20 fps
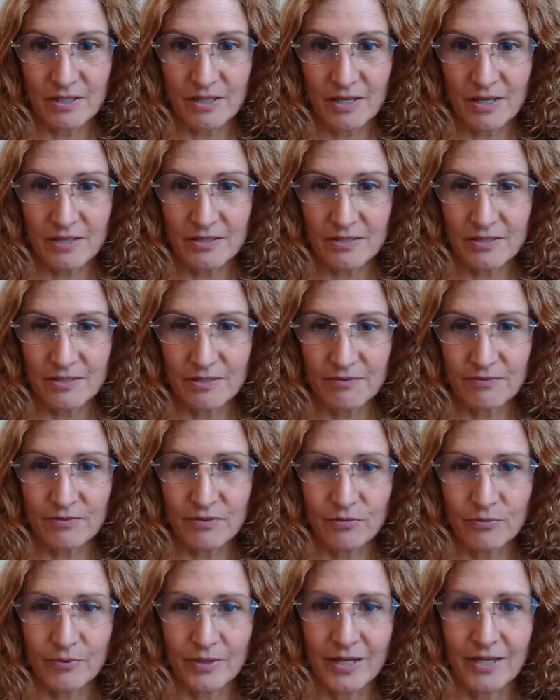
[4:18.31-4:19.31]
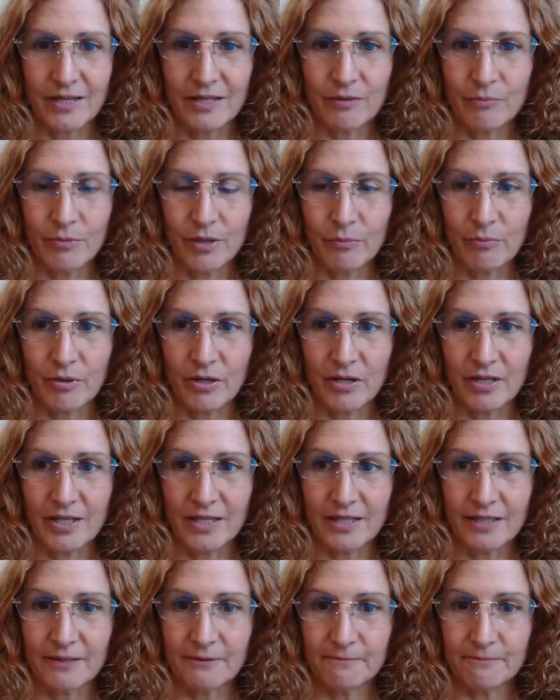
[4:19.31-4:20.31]
a different way in my
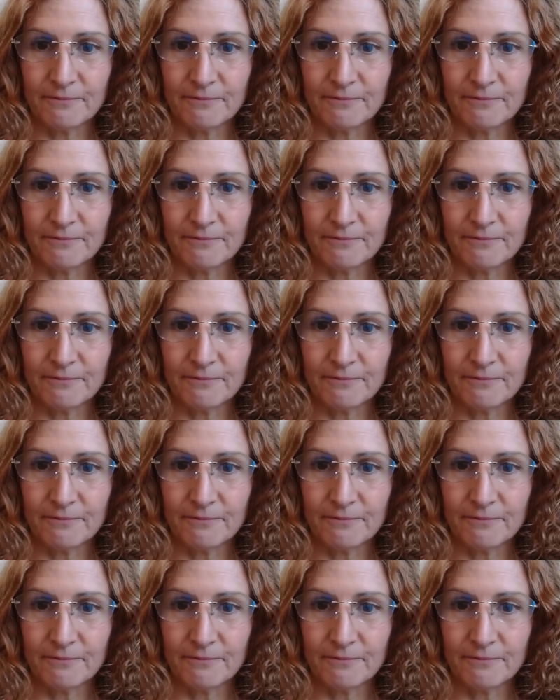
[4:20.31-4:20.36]
body.